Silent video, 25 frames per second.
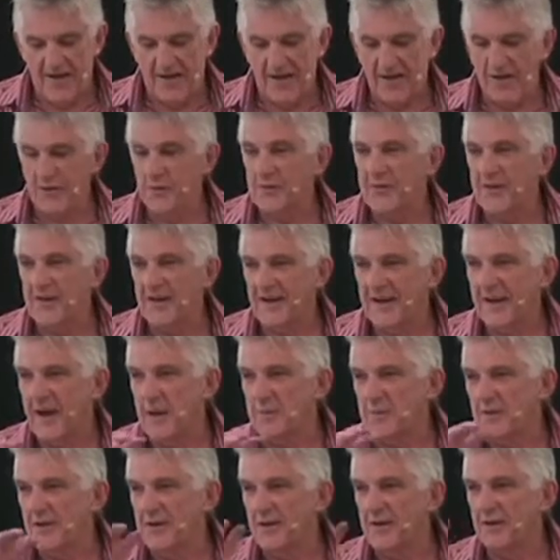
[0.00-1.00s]
looked at a
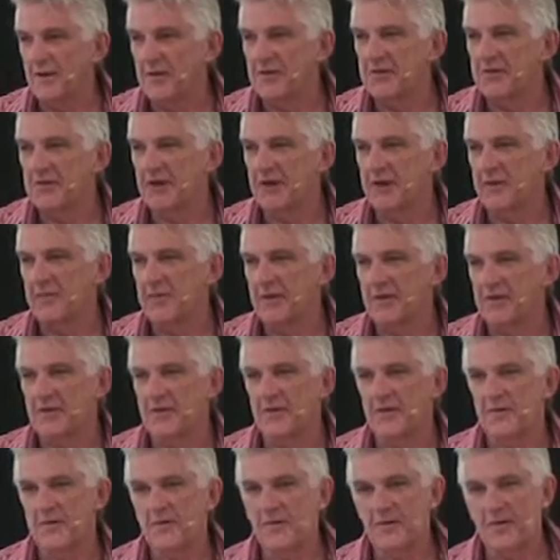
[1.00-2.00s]
couple of little segments
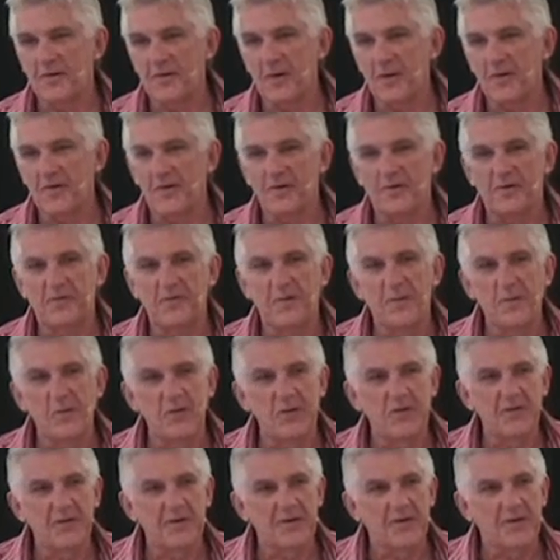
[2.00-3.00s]
of the
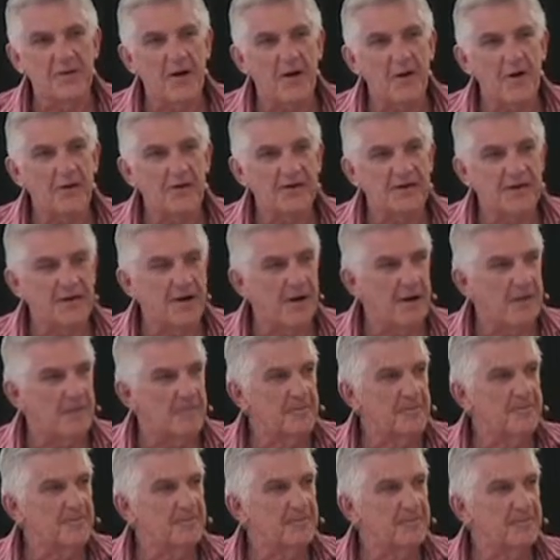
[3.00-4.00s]
movie Forrest Gump,
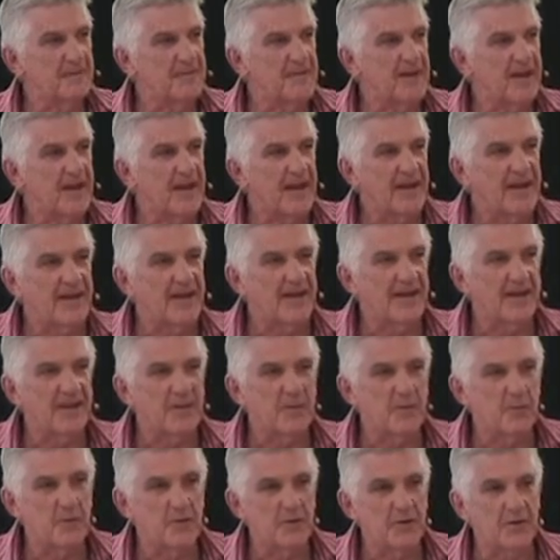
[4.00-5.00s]
and
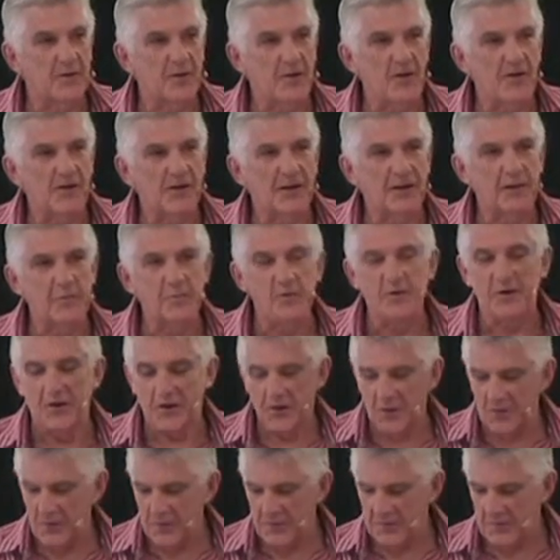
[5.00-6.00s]
kind of put
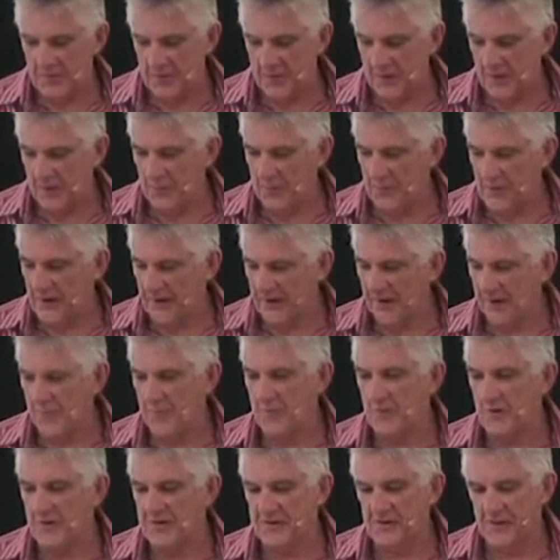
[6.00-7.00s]
an urge in me to want to go
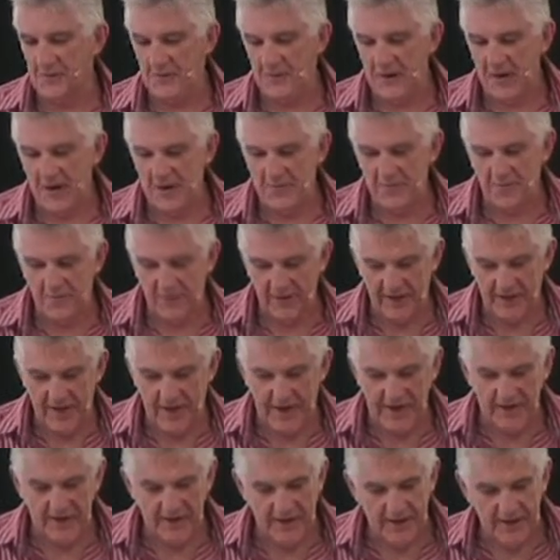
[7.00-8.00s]
and watch it all over
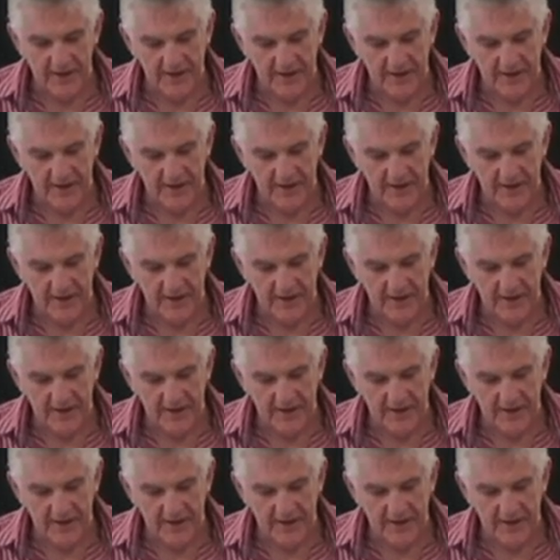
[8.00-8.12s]
again.